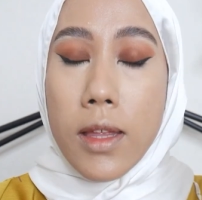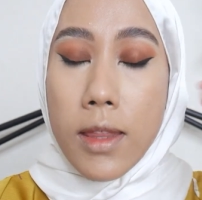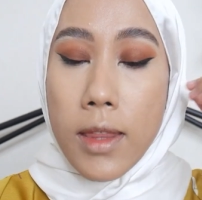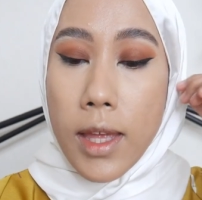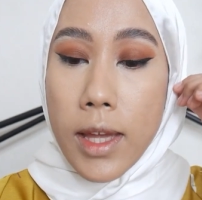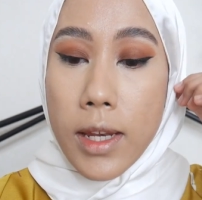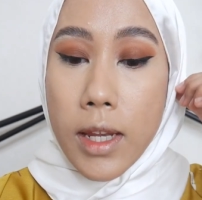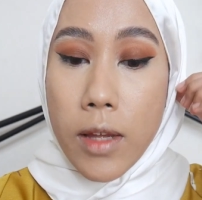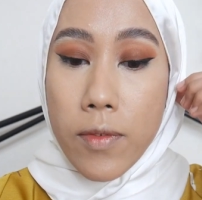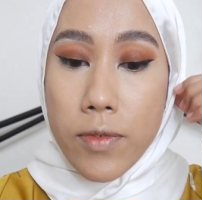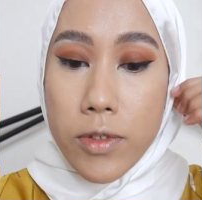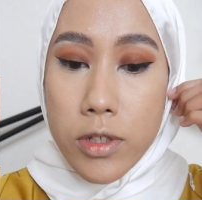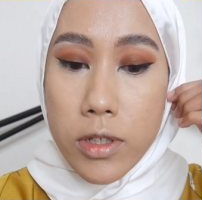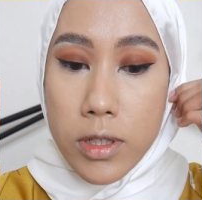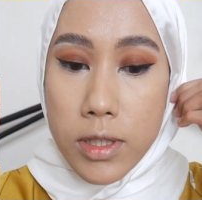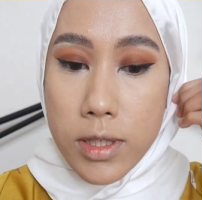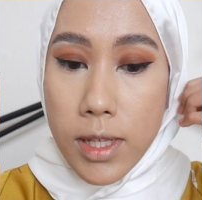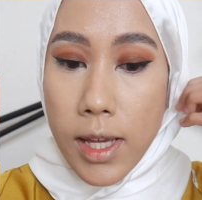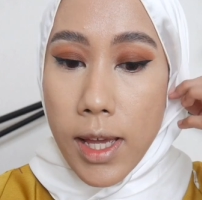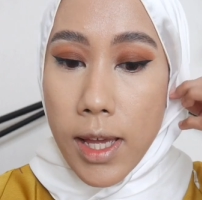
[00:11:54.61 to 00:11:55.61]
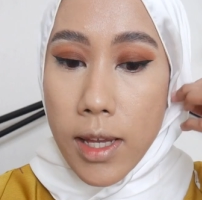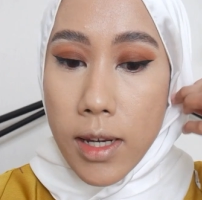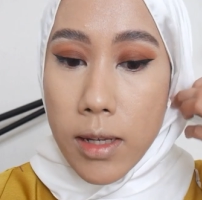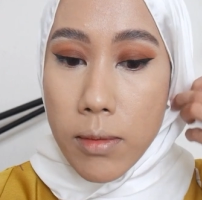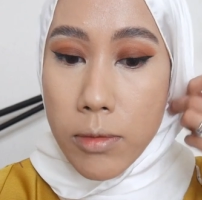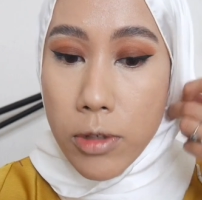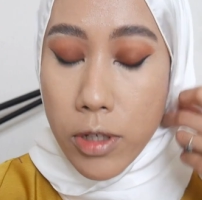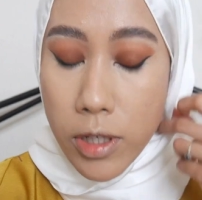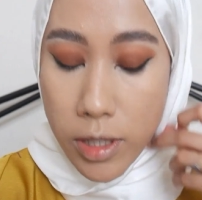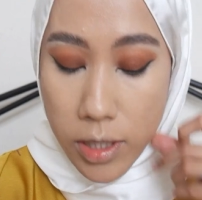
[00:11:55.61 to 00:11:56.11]
And then after that,
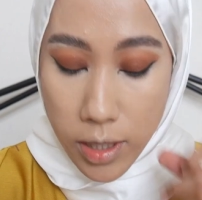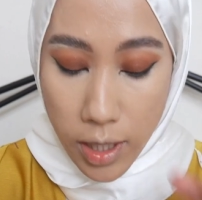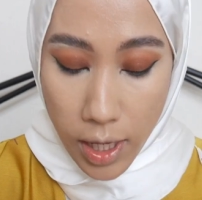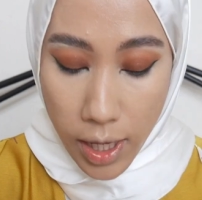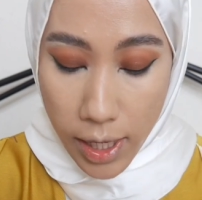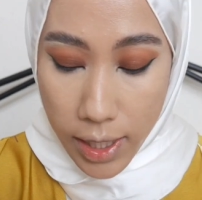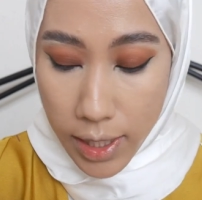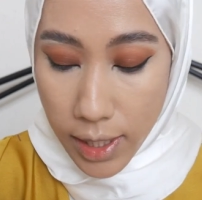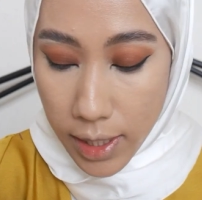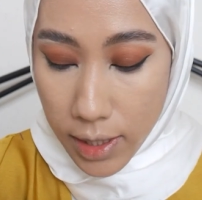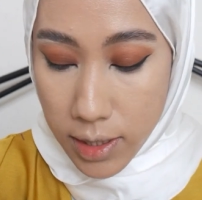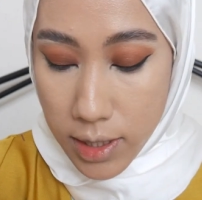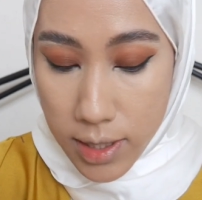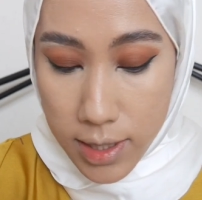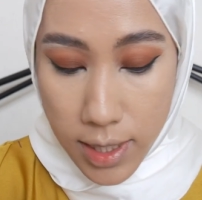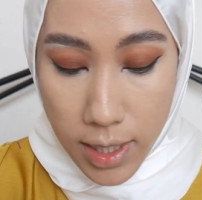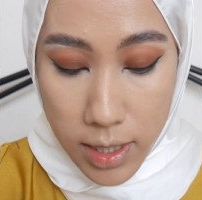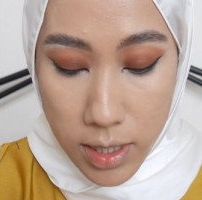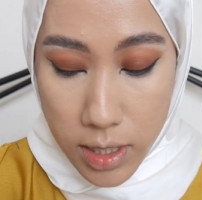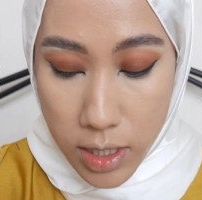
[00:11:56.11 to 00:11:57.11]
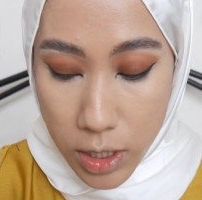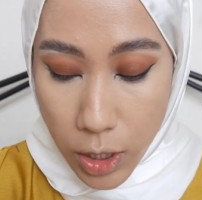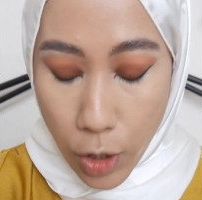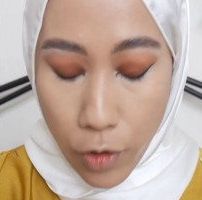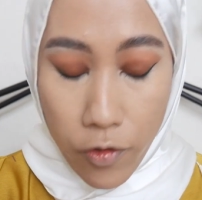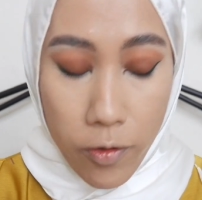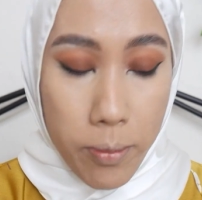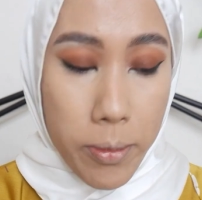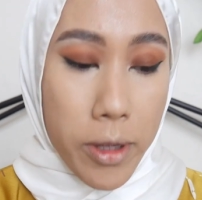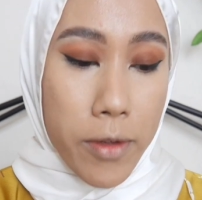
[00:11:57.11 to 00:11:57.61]
I'm going to highlight the center
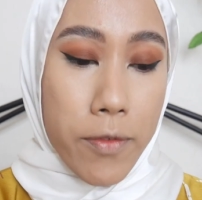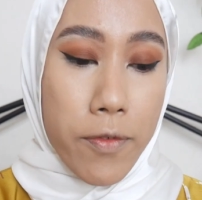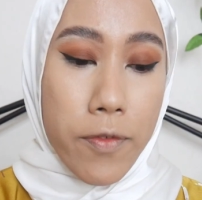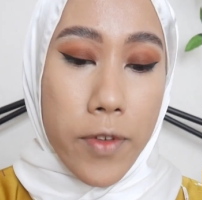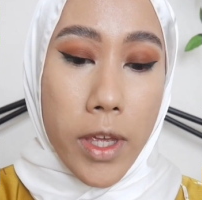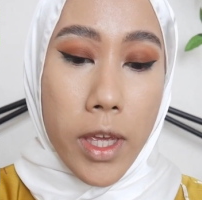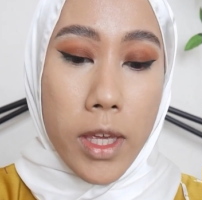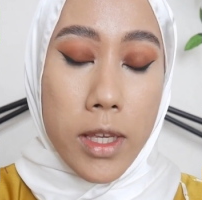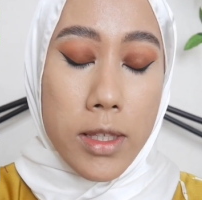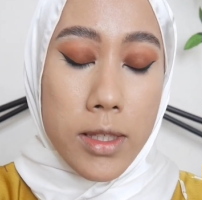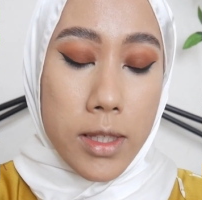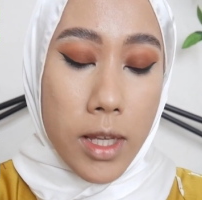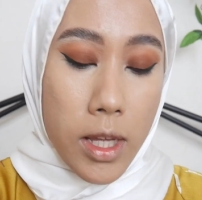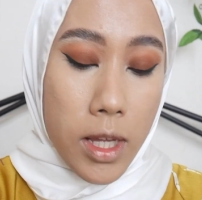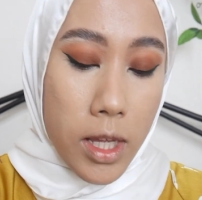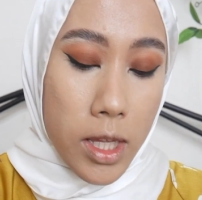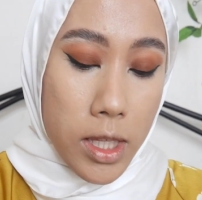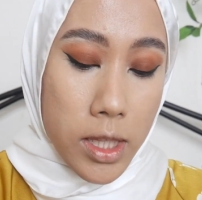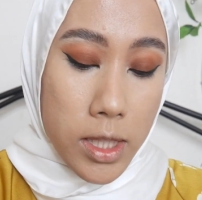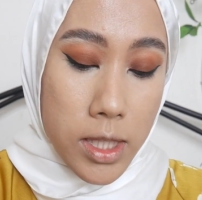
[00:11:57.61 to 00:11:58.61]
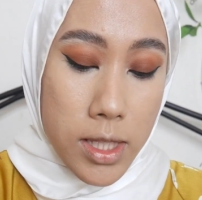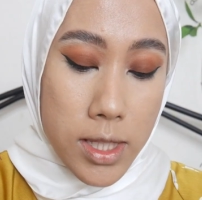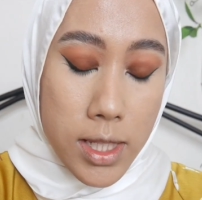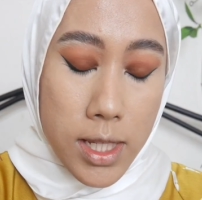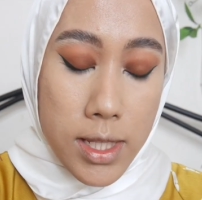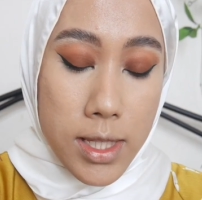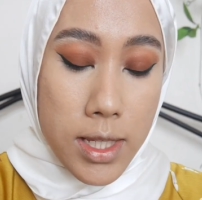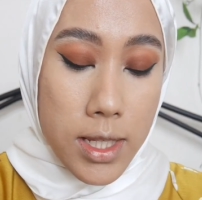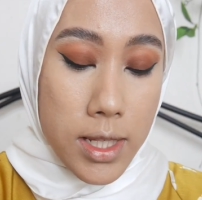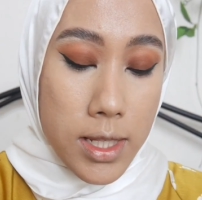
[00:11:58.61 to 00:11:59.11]
of my face. This
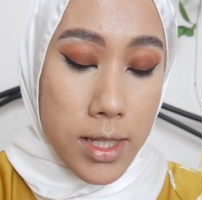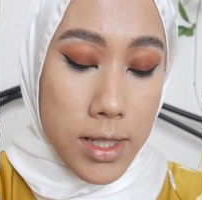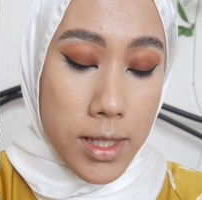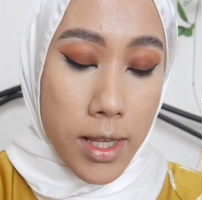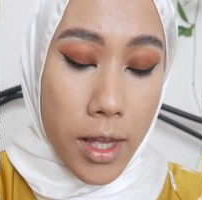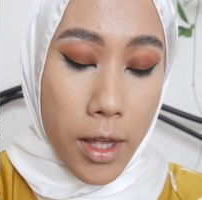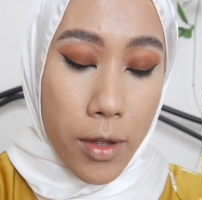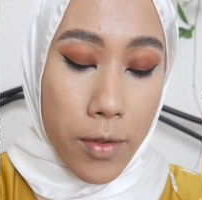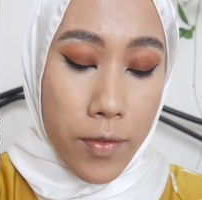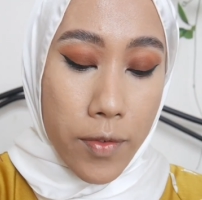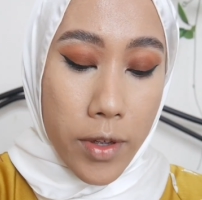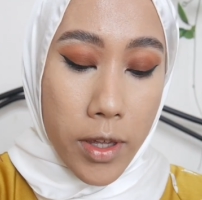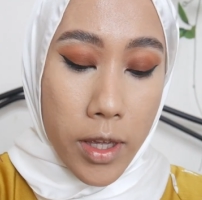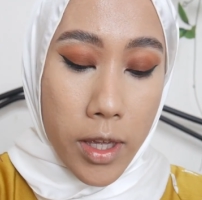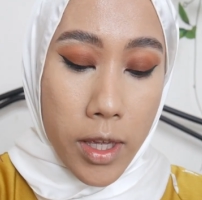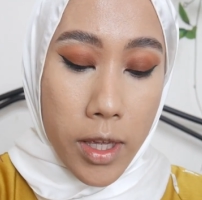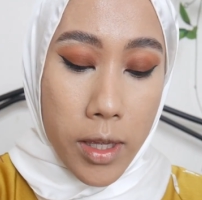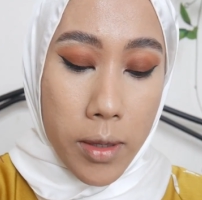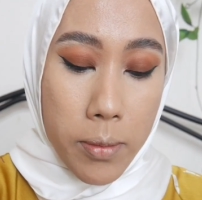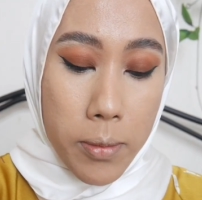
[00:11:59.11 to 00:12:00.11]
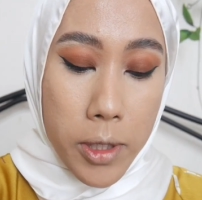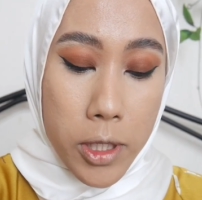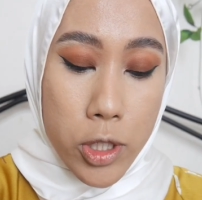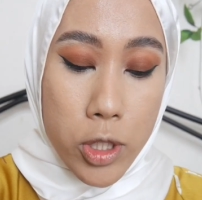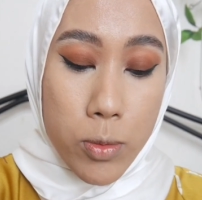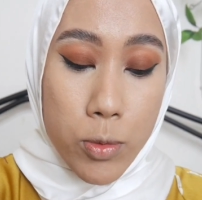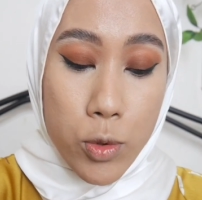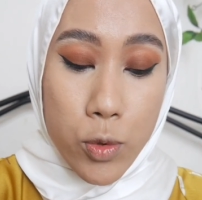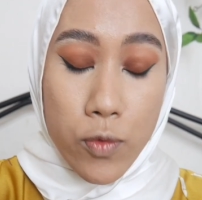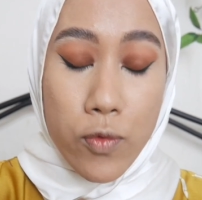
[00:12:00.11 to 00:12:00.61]
concealer does have a
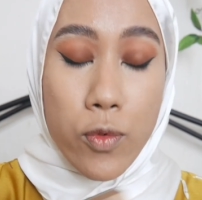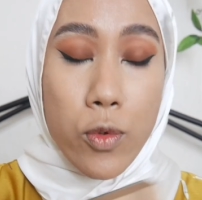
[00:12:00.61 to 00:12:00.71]
medium to